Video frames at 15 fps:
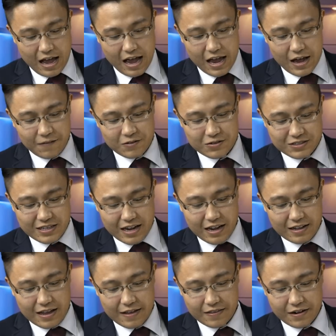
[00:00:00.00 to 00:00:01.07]
I have to
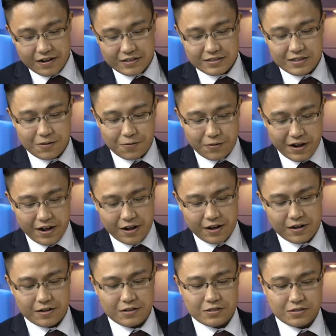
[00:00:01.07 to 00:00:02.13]
say that it's
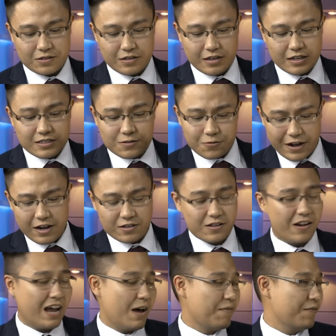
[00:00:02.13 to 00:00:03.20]
rare
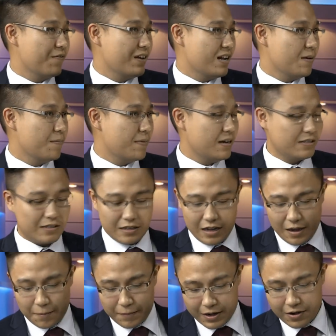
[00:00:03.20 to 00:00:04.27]
to have a Vietnamese
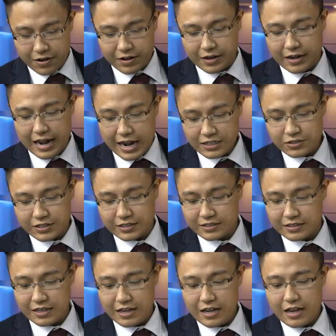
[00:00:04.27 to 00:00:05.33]
American
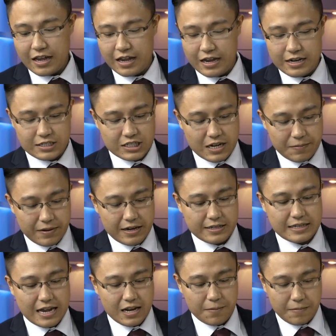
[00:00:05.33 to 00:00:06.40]
actress in
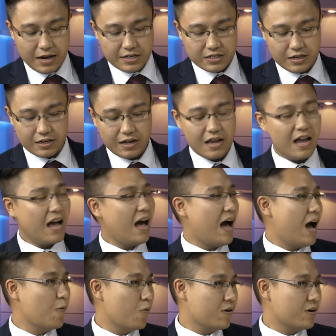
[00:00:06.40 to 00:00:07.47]
Japanese animation. I